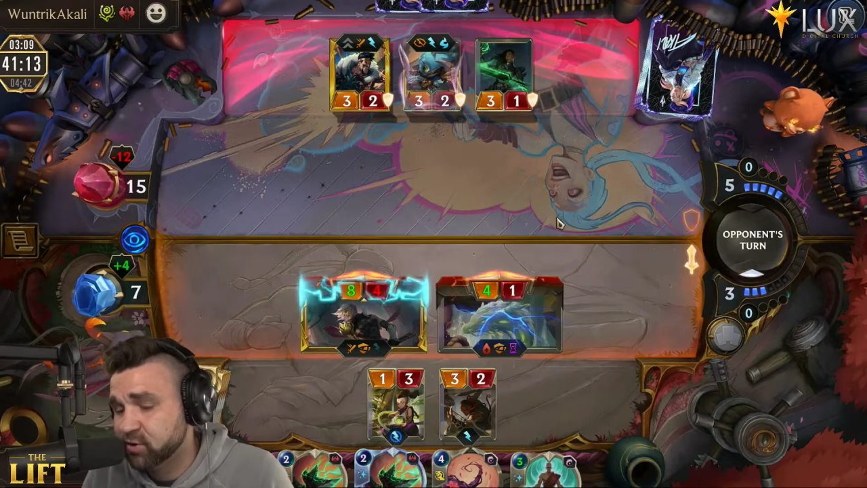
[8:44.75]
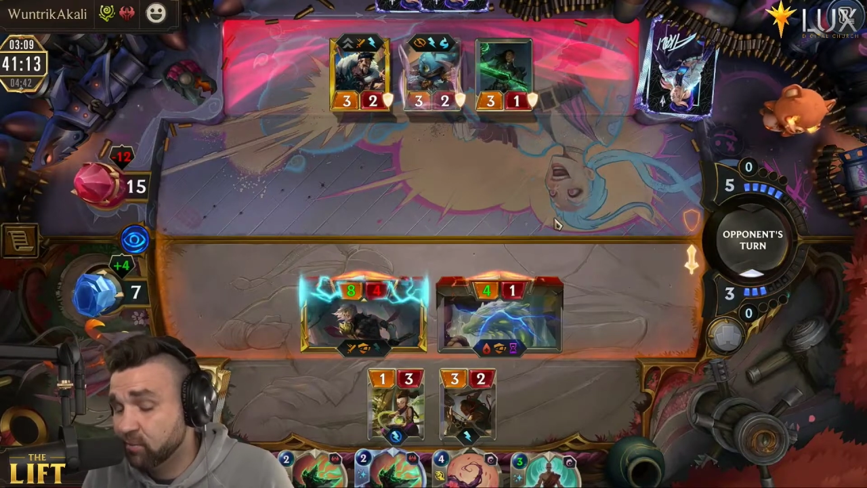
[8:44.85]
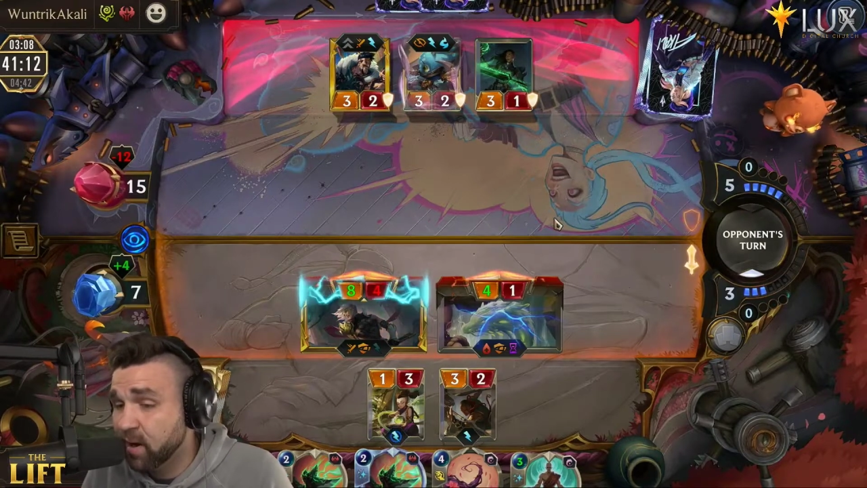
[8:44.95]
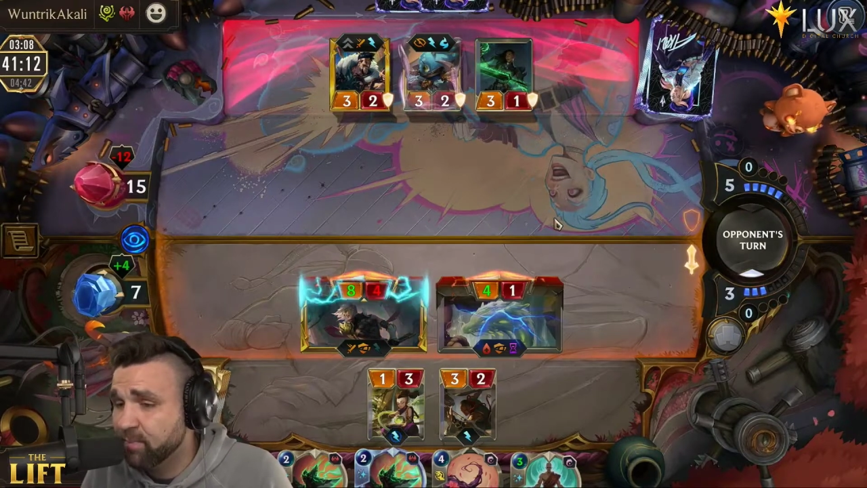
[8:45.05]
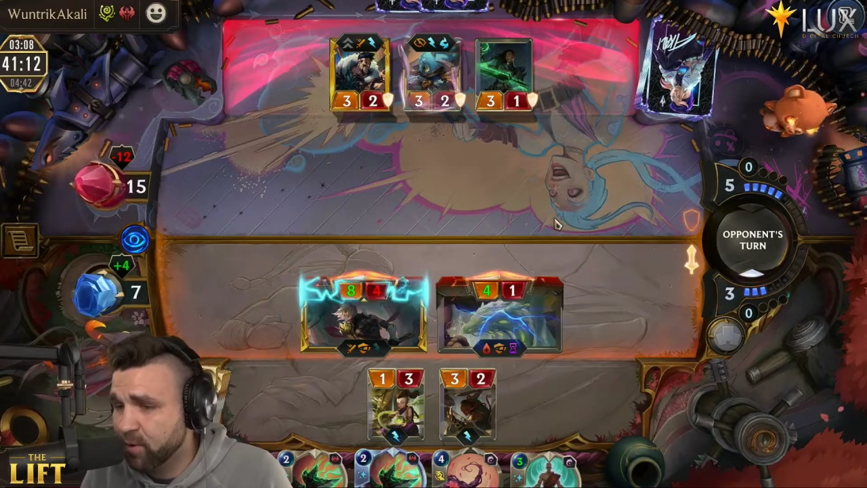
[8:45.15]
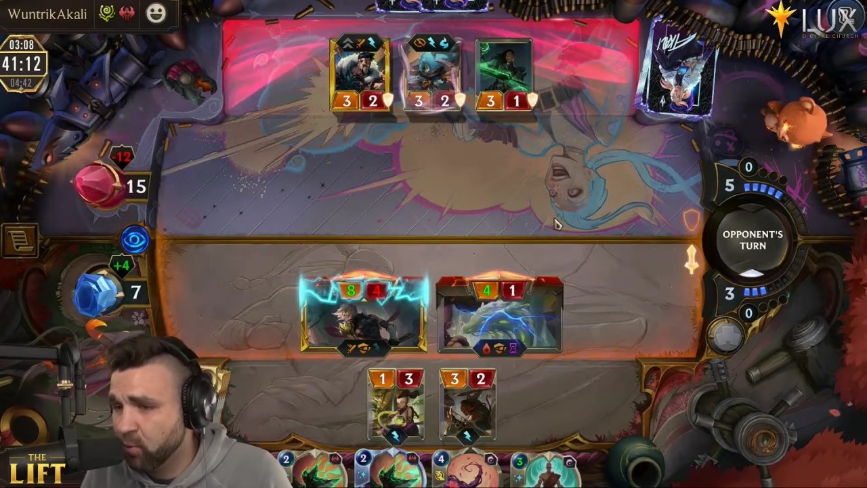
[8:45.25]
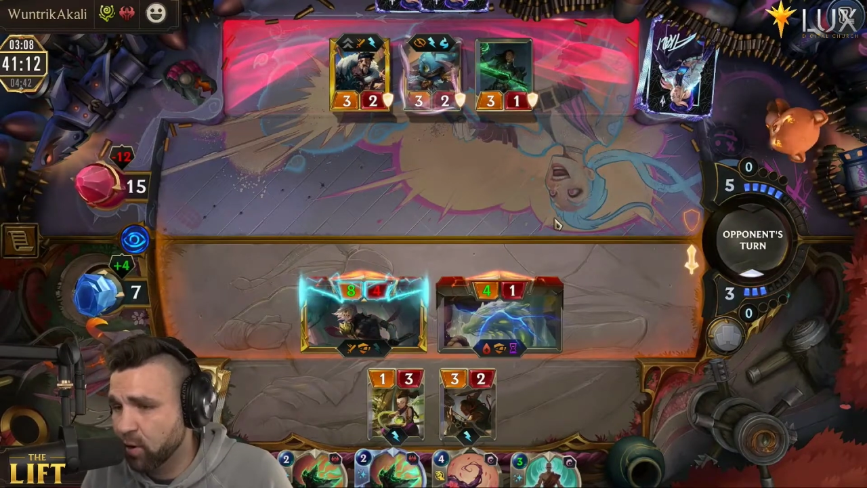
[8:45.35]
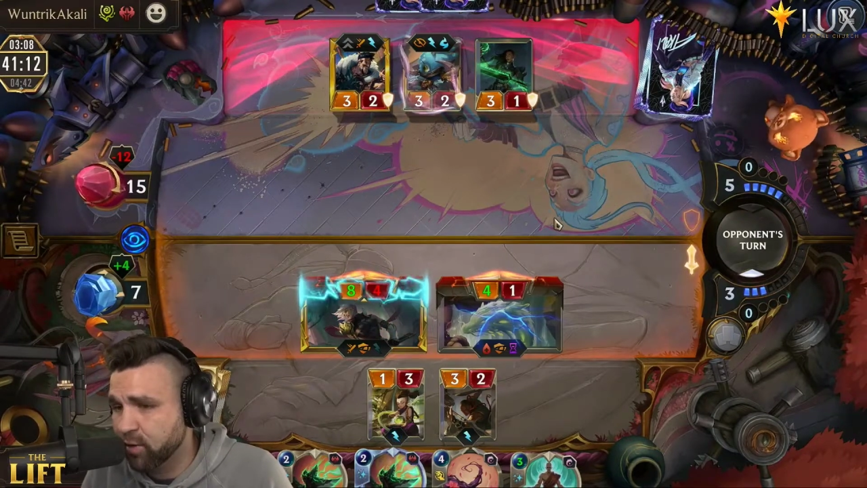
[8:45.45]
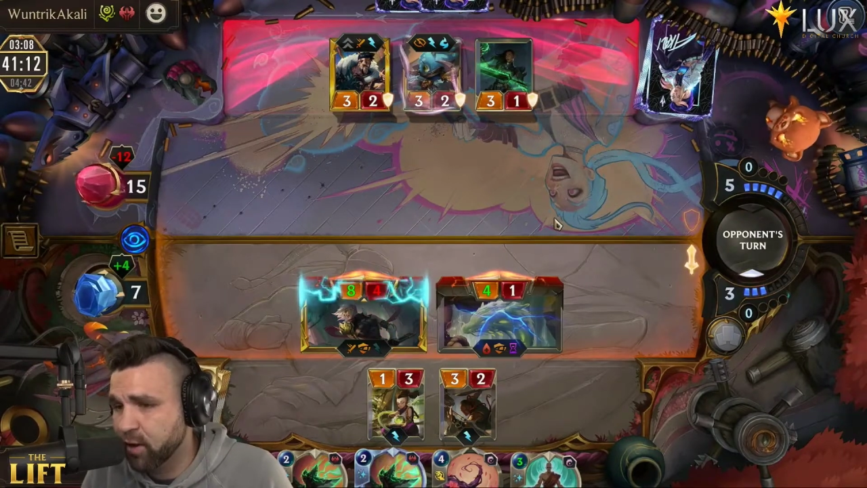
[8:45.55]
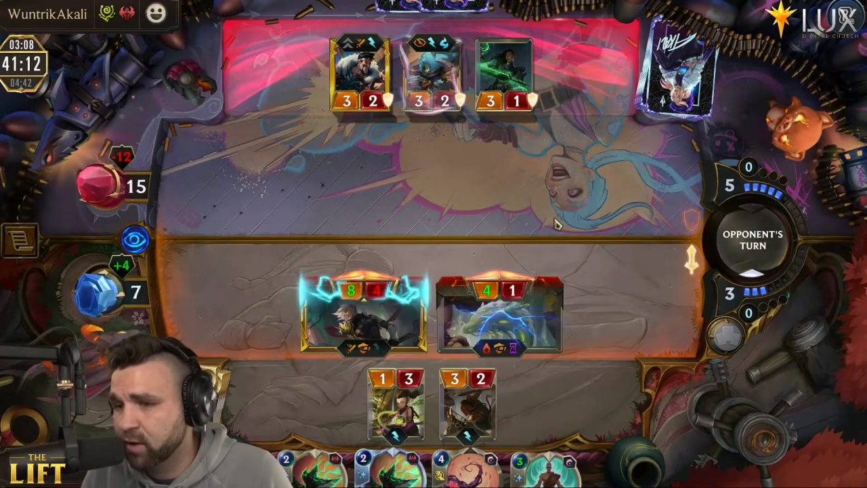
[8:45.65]
it might be
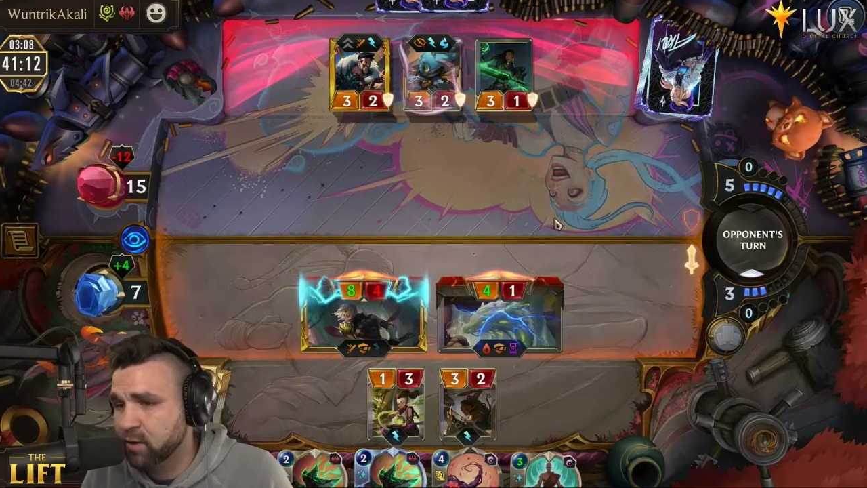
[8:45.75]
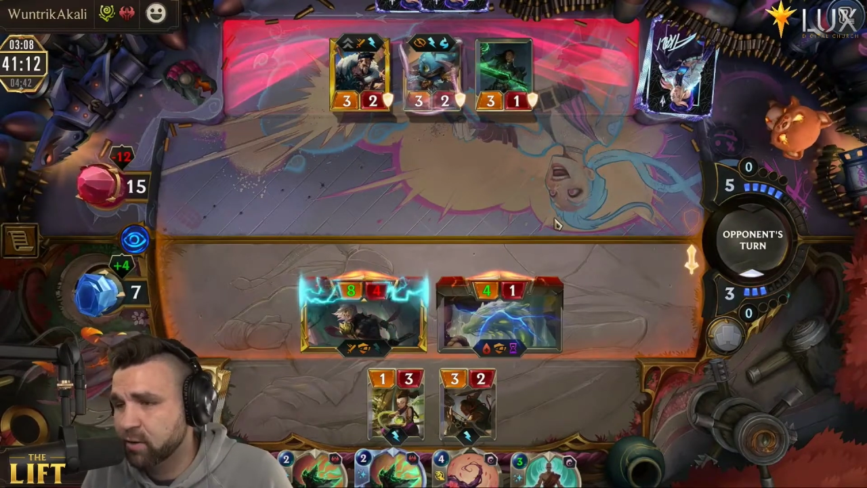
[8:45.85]
worth it.